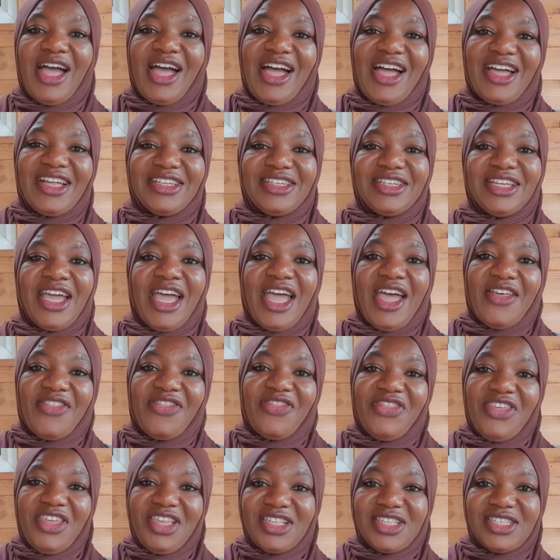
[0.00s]
And
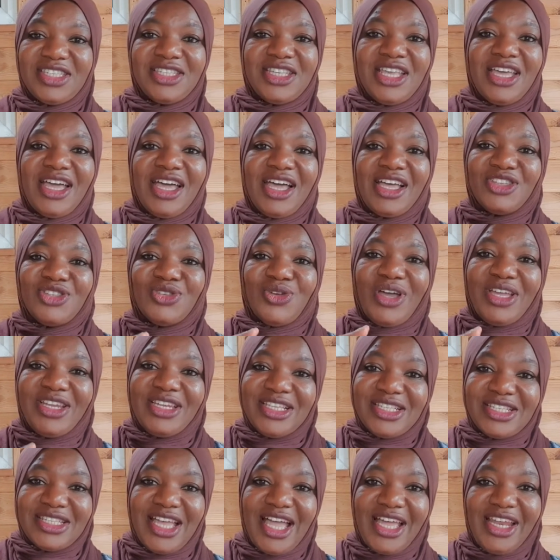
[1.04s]
this so I
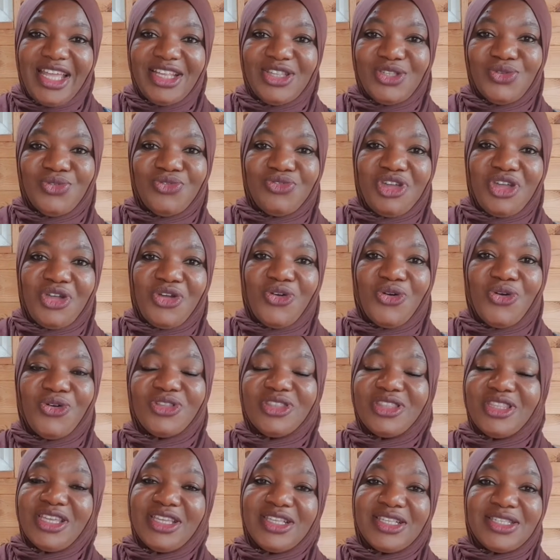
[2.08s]
decided to
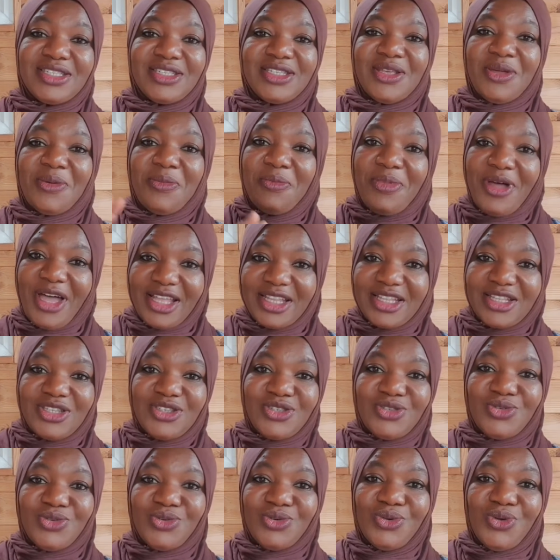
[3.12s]
record this part
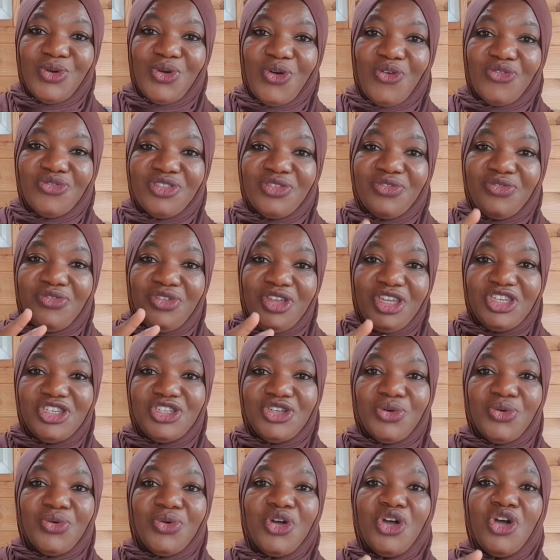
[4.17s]
two of the
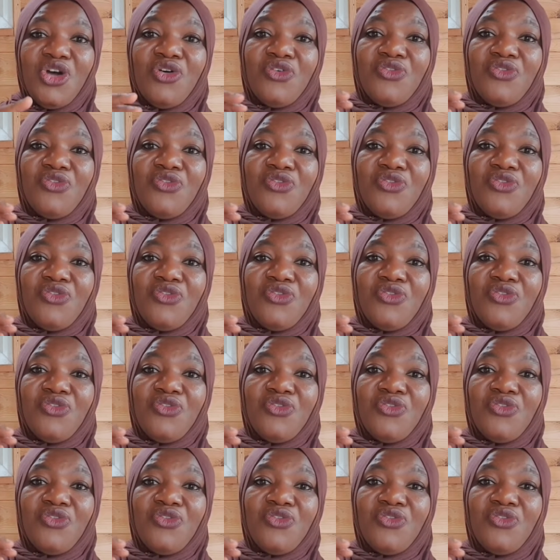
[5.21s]
video